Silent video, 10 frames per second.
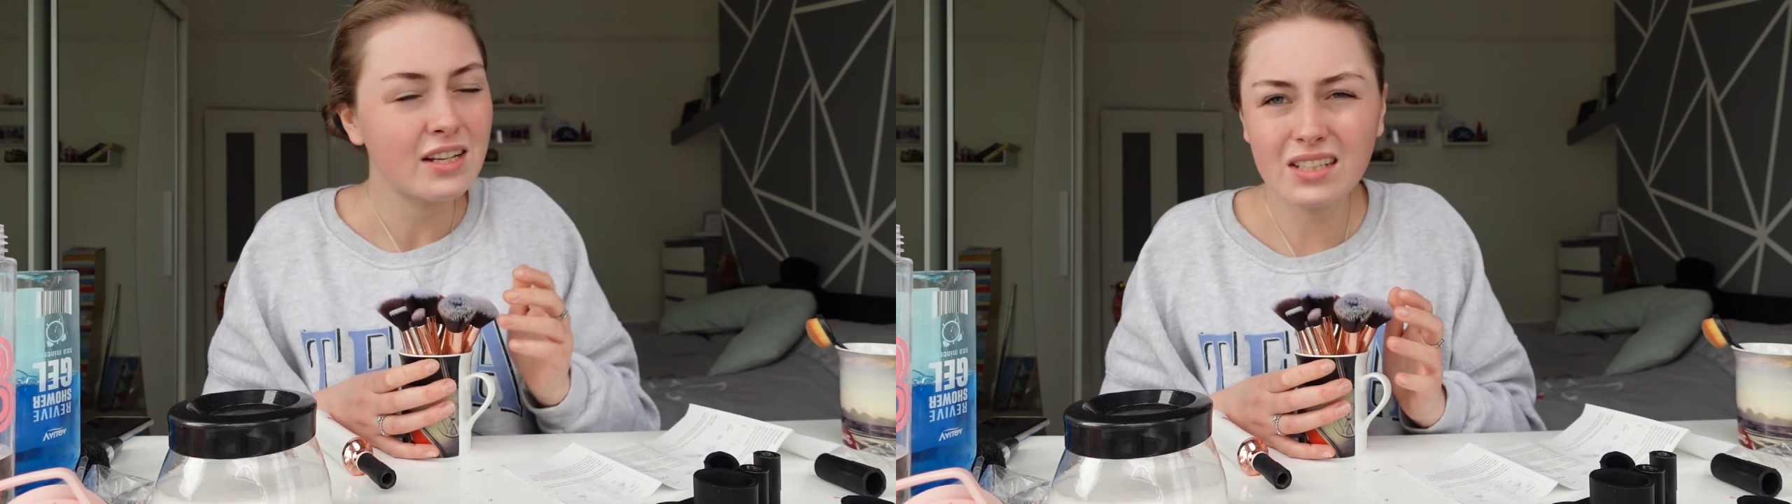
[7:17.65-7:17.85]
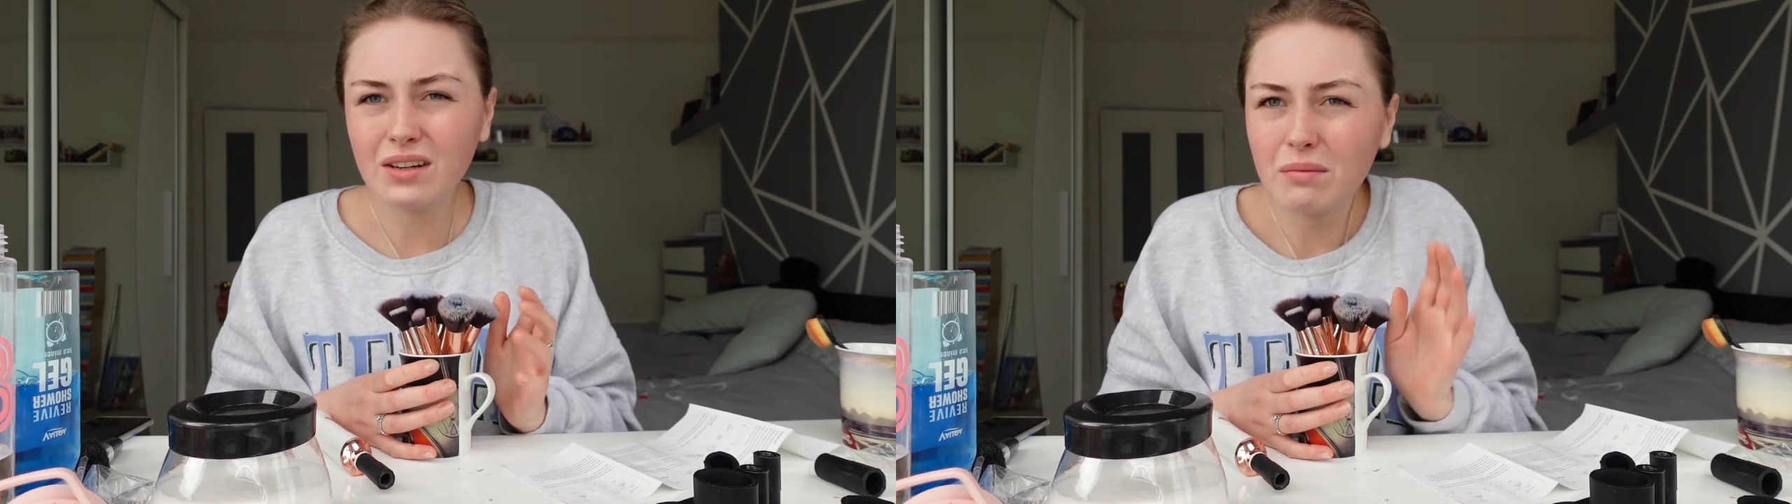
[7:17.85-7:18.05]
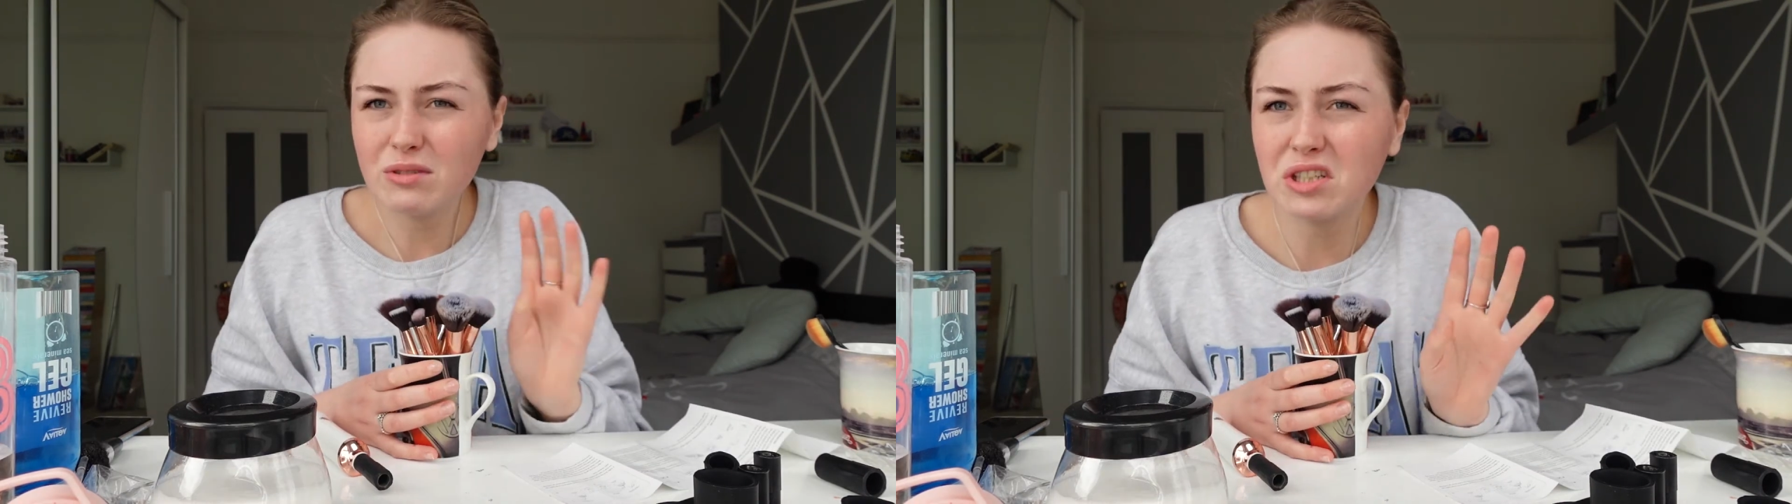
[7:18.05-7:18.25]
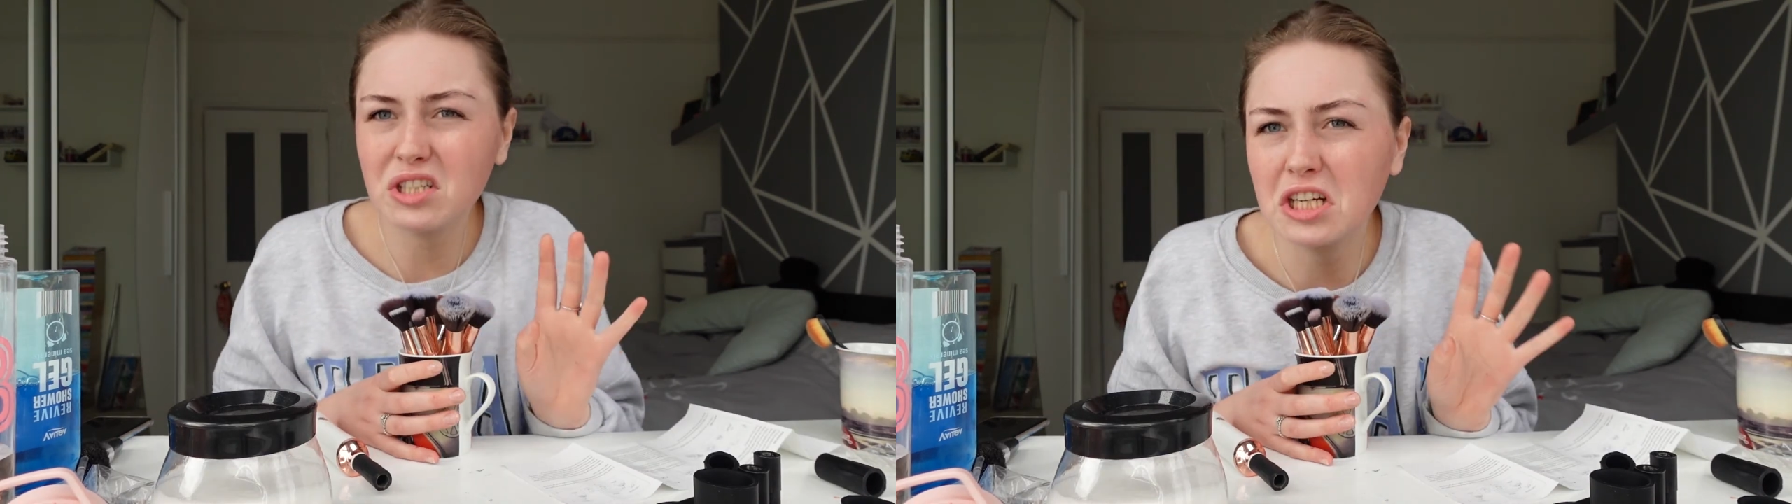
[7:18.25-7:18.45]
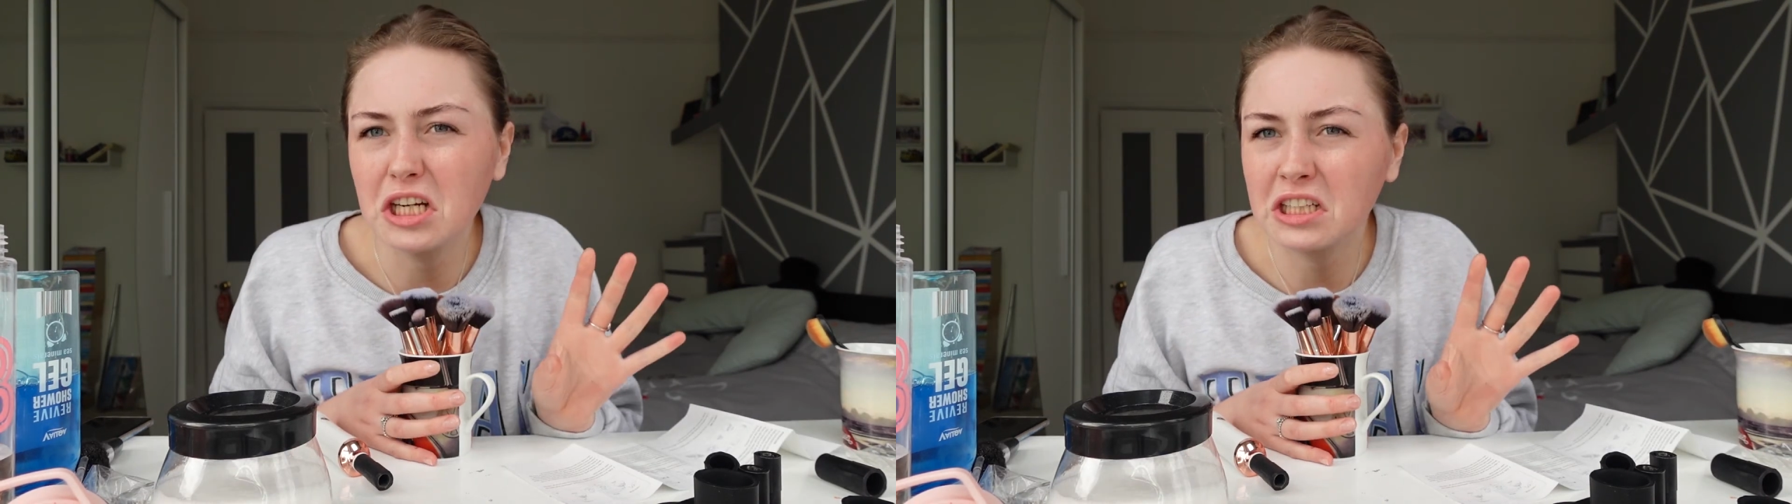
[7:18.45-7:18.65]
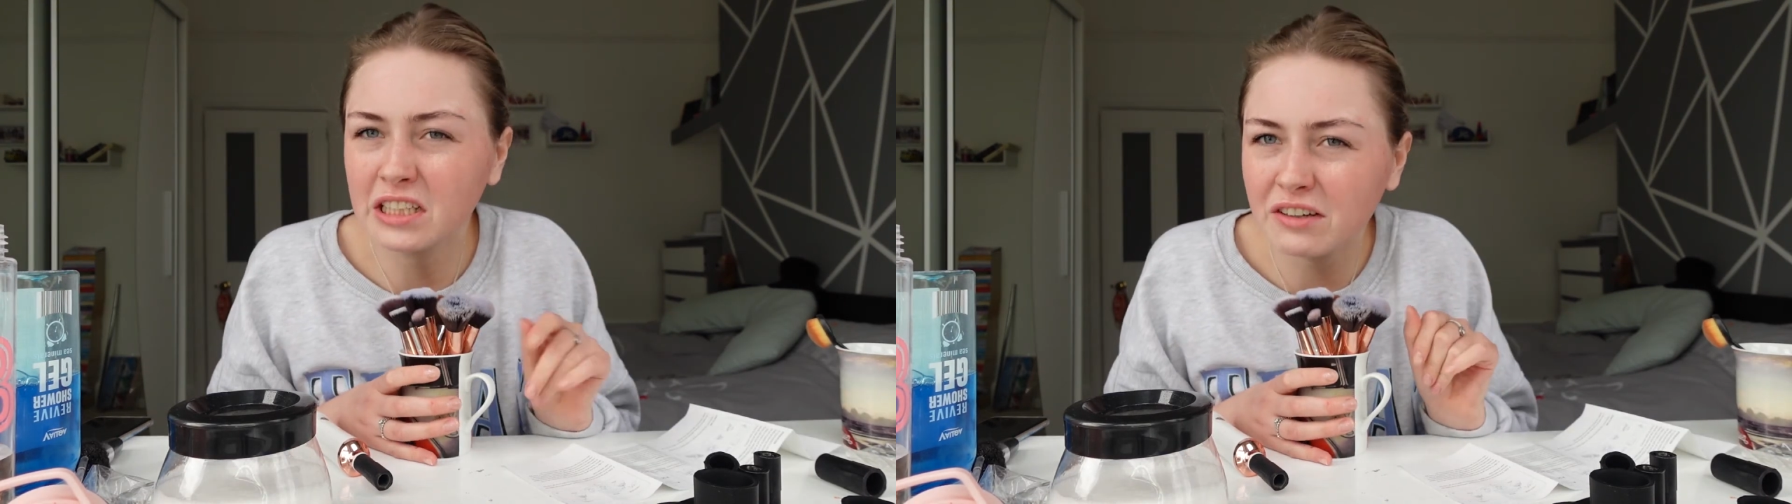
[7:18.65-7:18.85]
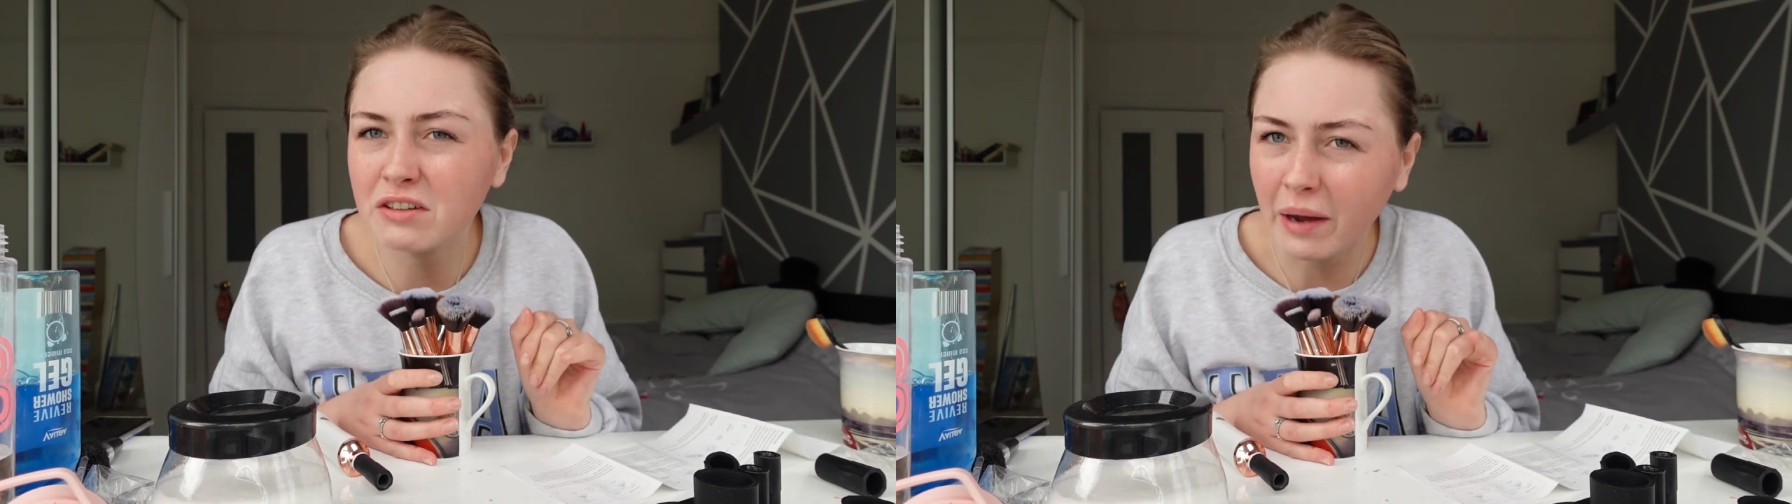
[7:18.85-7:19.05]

So I'm just going to give you